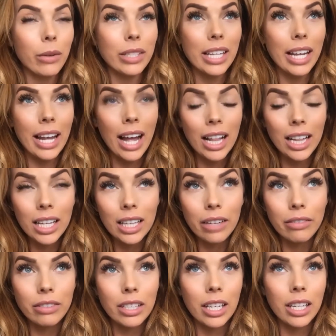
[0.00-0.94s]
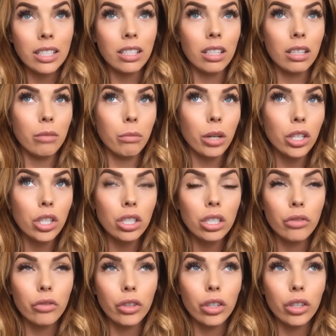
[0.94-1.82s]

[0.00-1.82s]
He was heli lifted to the emergency